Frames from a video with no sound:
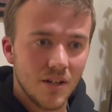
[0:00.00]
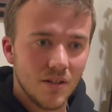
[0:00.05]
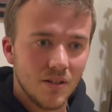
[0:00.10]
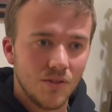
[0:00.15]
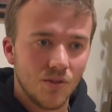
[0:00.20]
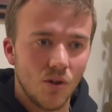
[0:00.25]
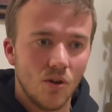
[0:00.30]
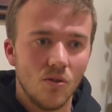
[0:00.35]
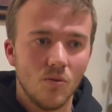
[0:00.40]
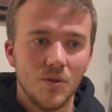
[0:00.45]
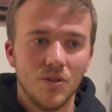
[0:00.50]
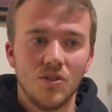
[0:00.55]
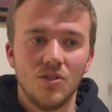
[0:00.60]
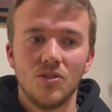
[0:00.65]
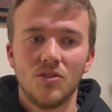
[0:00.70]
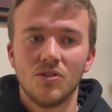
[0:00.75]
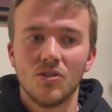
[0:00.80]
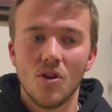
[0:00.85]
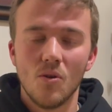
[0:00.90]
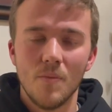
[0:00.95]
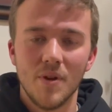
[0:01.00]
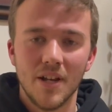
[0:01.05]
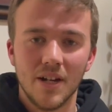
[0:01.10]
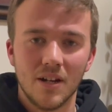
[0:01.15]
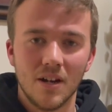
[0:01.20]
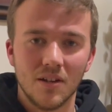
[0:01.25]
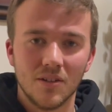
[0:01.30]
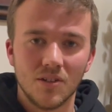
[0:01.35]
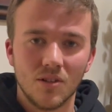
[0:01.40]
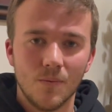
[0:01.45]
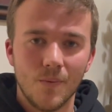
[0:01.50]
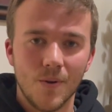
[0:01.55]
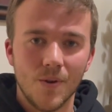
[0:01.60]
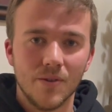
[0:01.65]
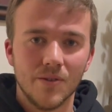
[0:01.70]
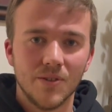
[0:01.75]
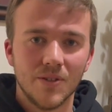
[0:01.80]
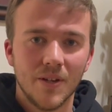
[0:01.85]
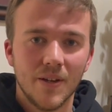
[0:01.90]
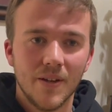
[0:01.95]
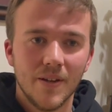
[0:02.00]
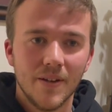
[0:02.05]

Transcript: so it was so many customers